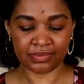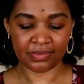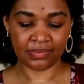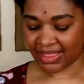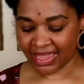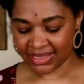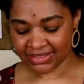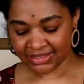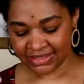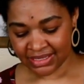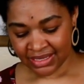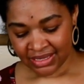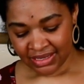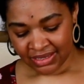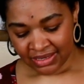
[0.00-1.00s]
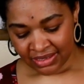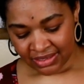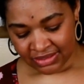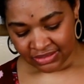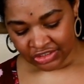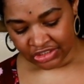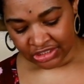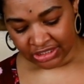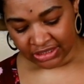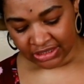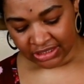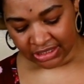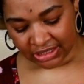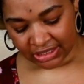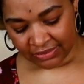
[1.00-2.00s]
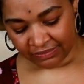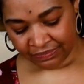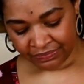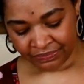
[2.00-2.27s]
Let's gently